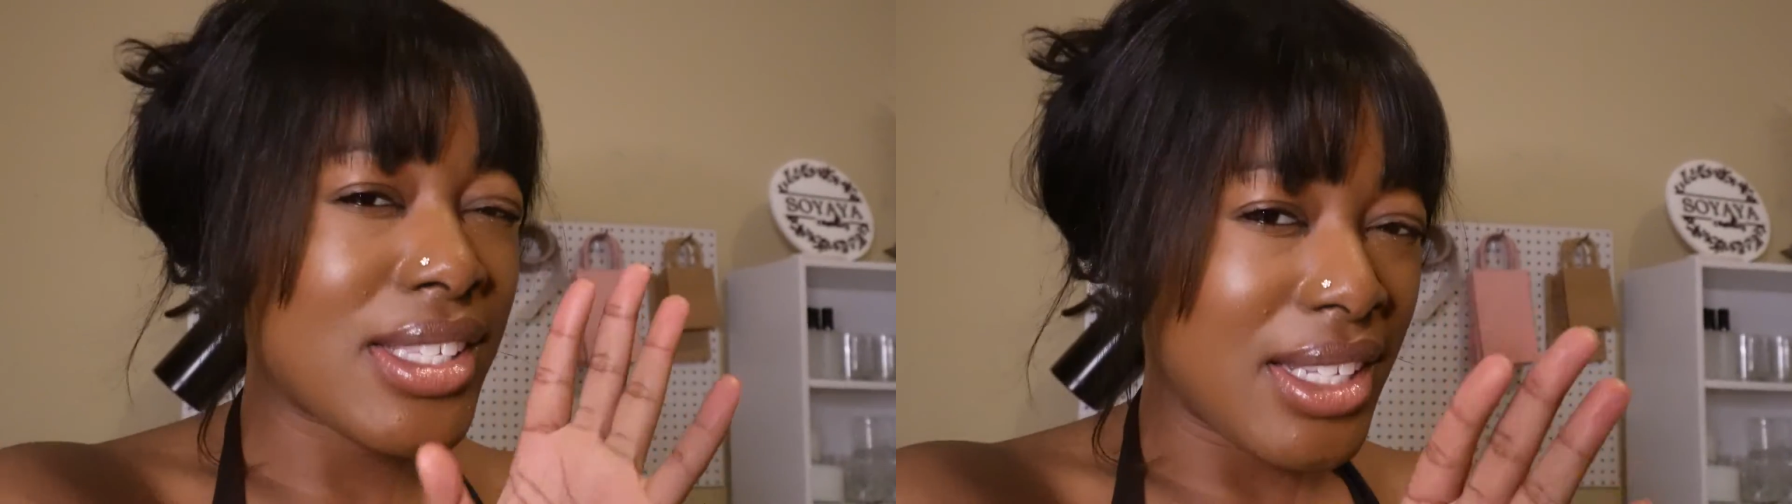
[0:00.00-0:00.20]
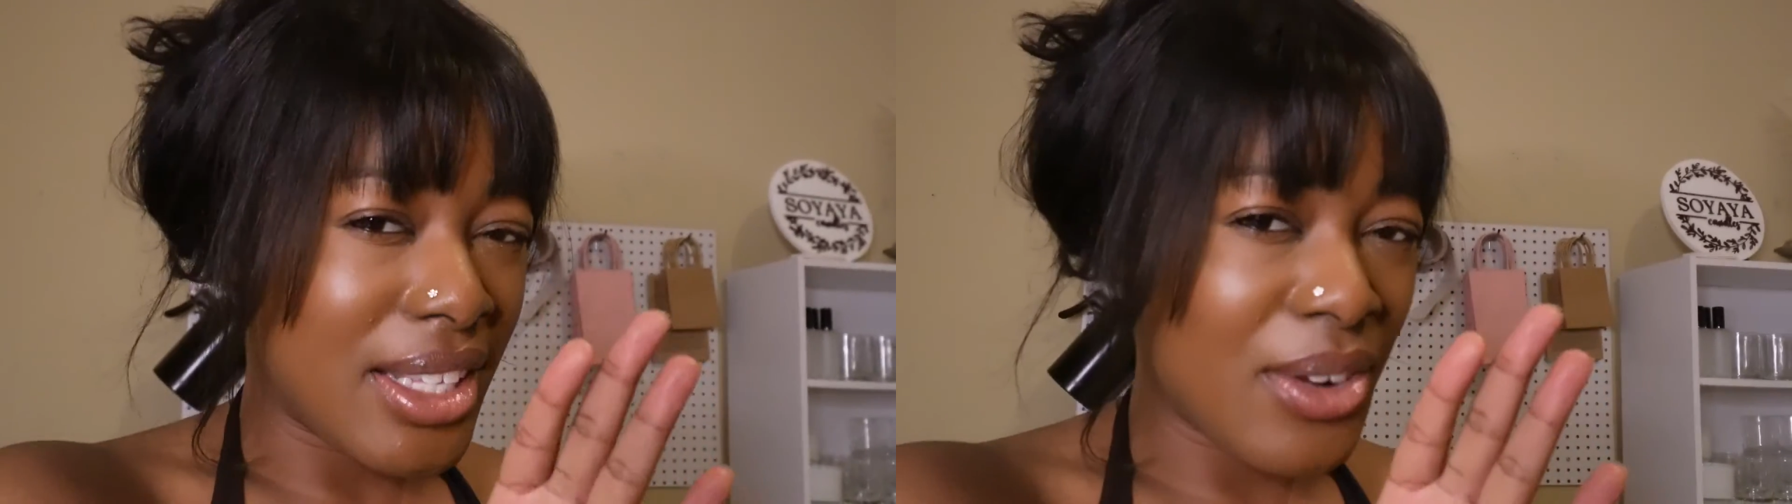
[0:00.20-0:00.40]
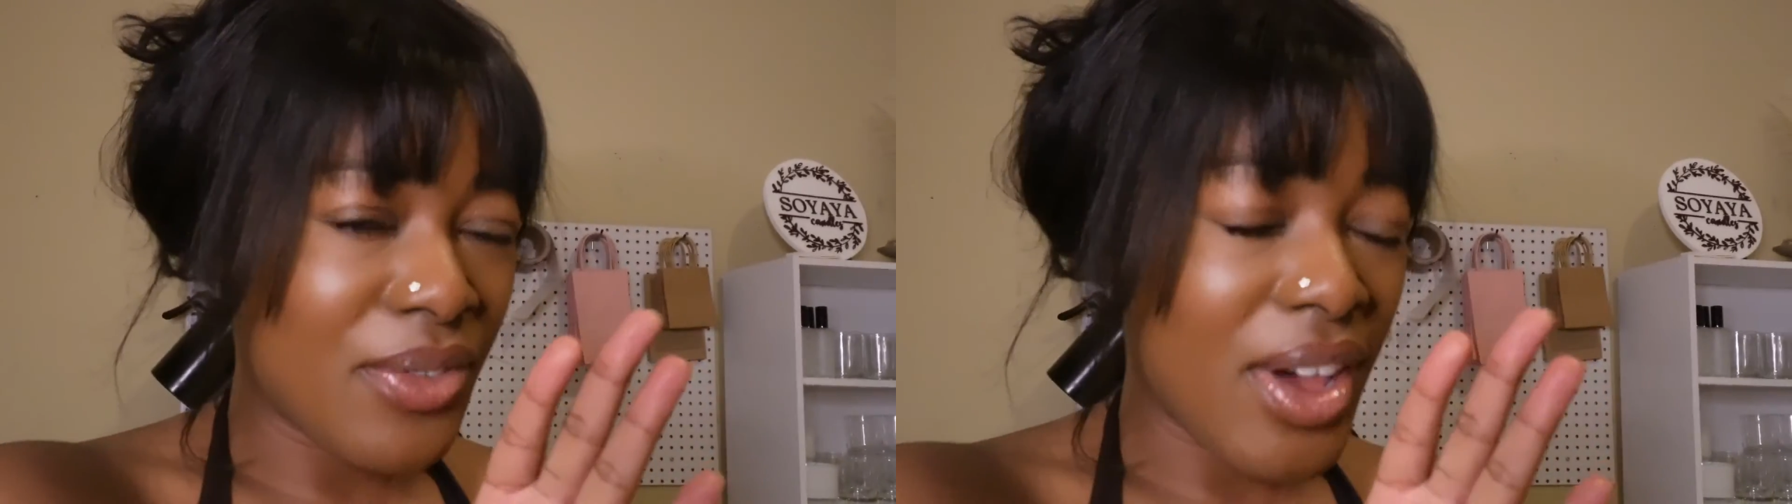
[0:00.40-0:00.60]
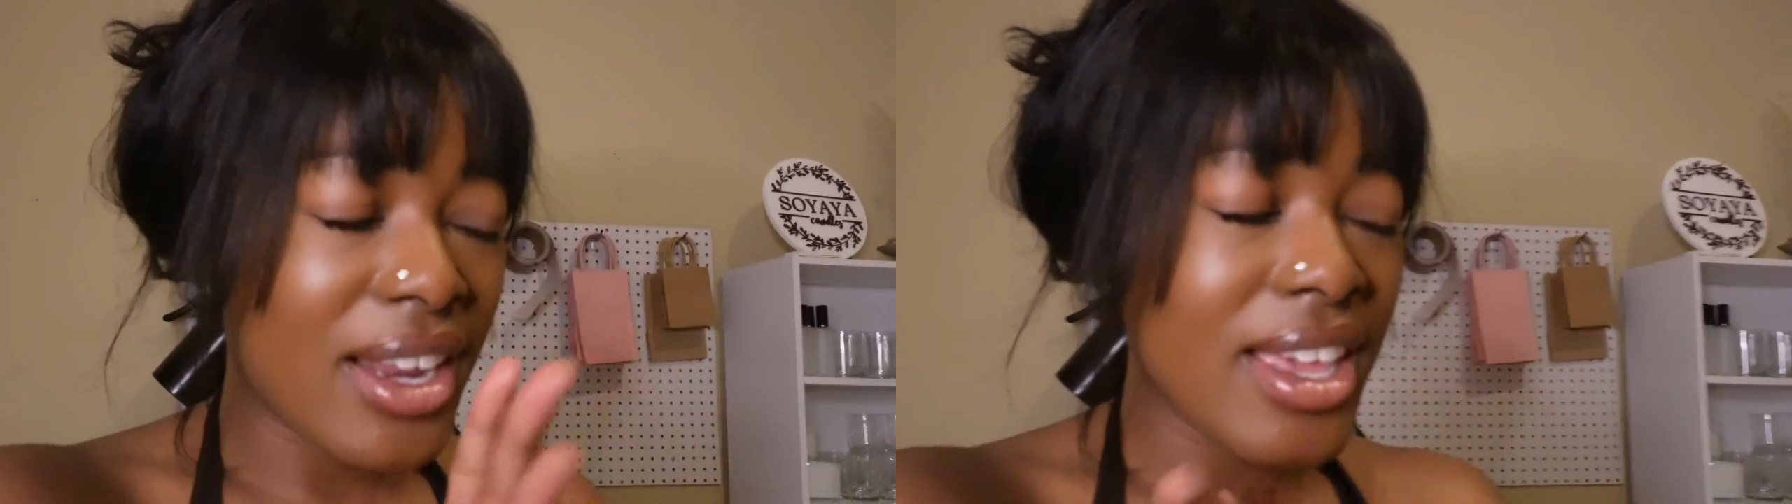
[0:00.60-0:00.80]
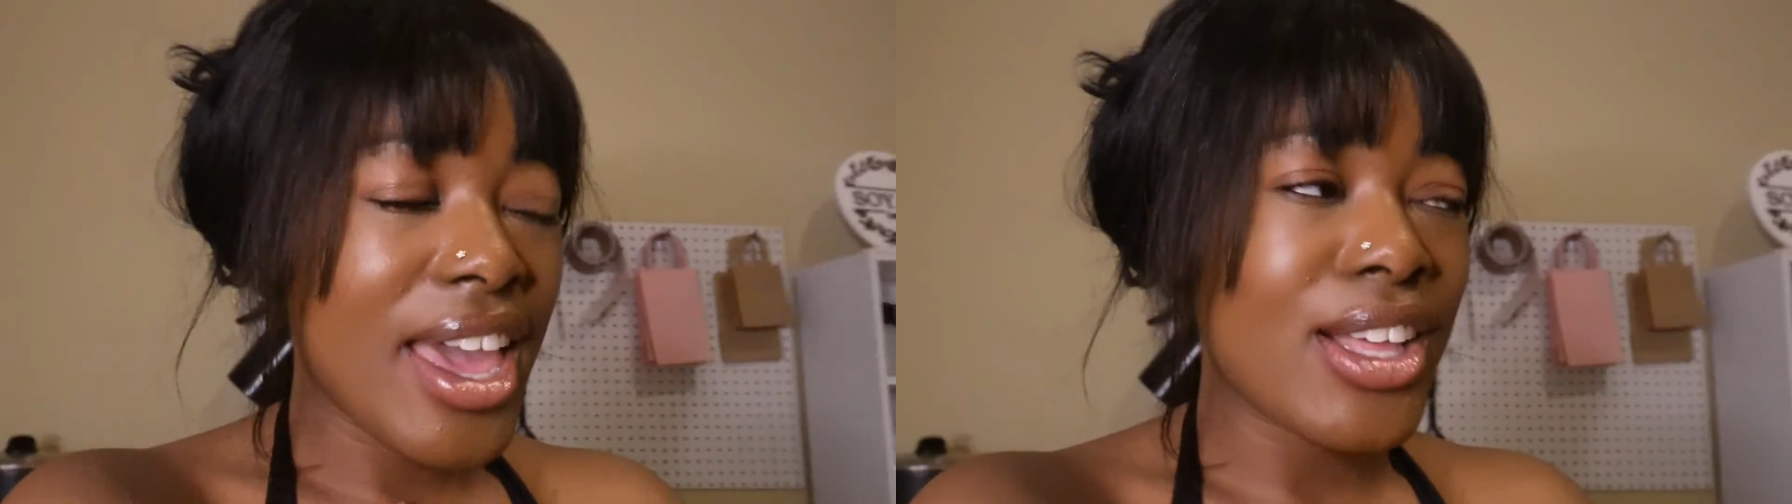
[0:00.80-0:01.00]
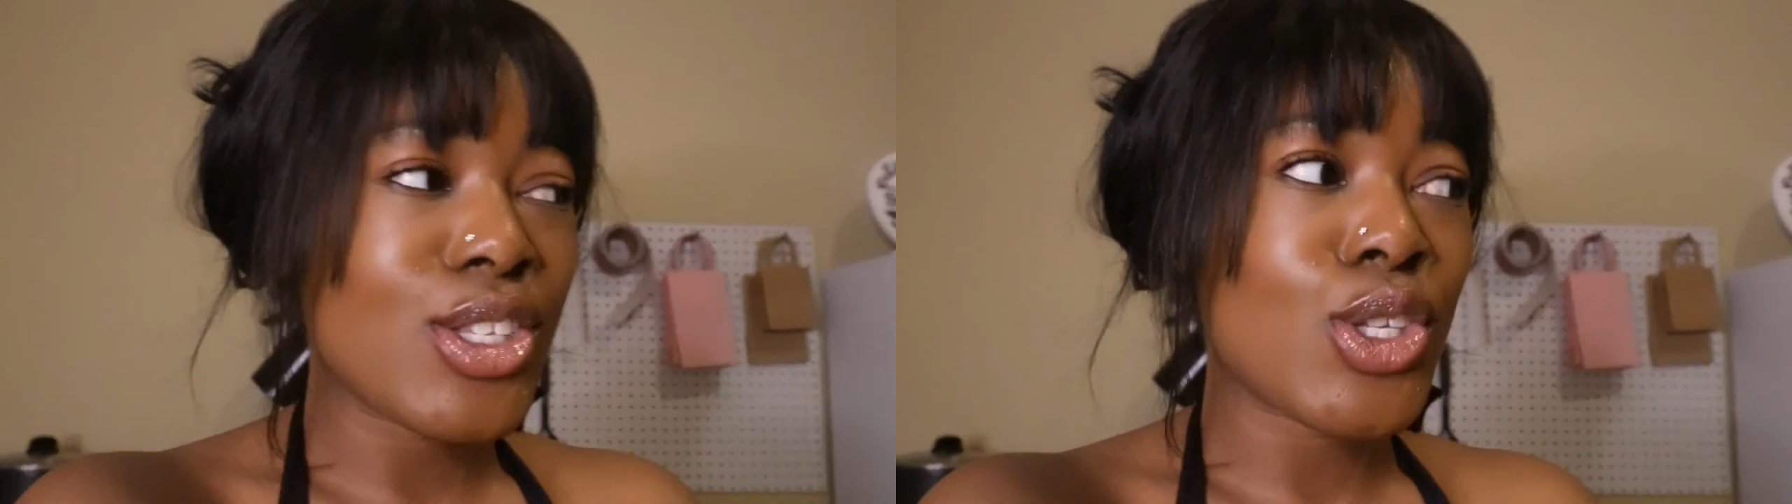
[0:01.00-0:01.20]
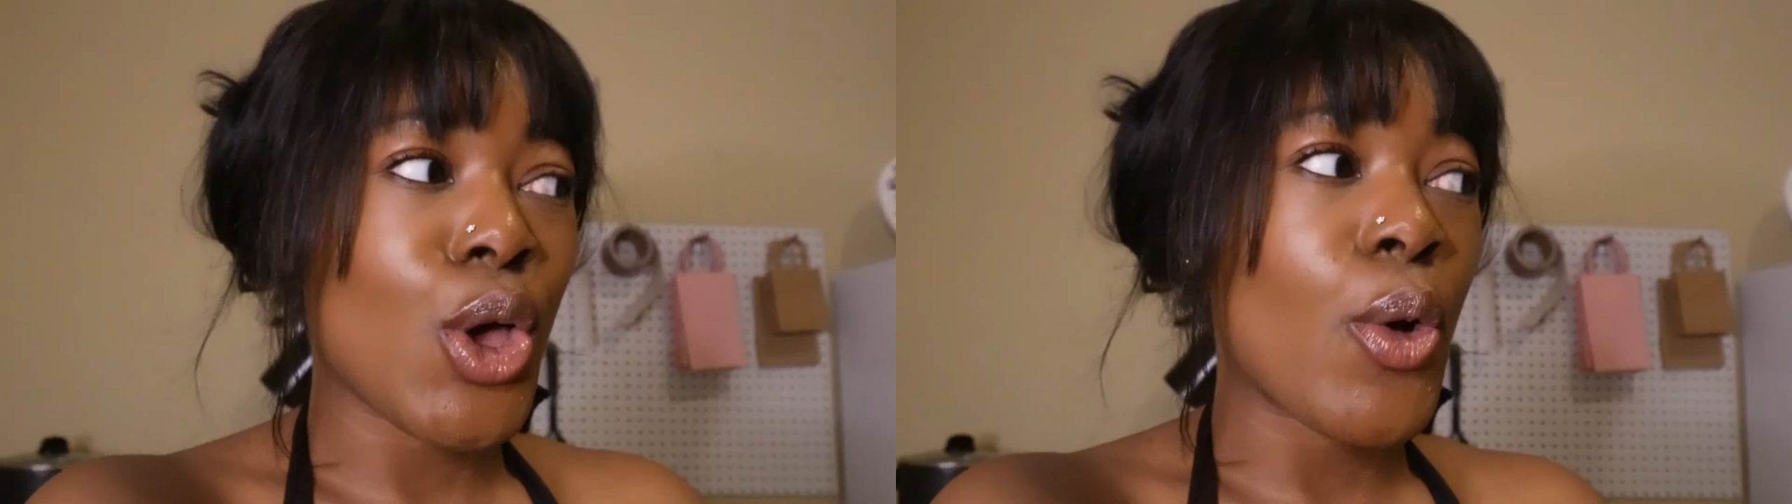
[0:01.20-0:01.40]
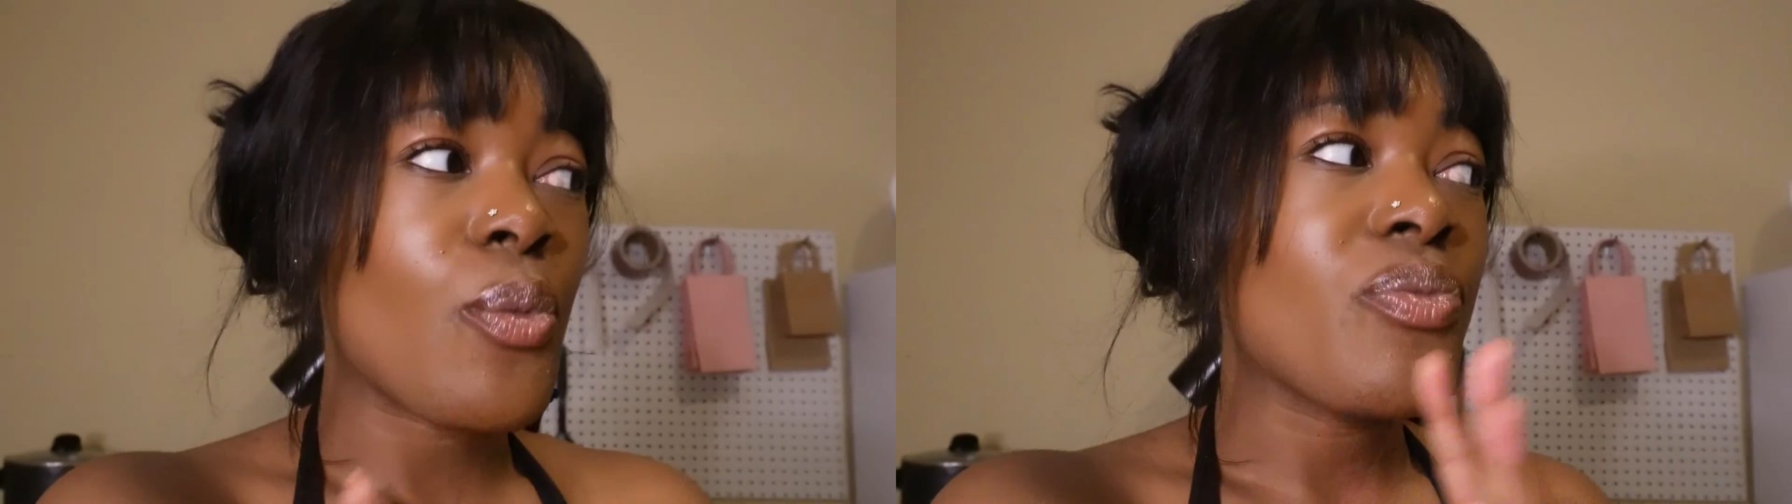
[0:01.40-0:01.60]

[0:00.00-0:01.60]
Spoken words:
solidified yet, so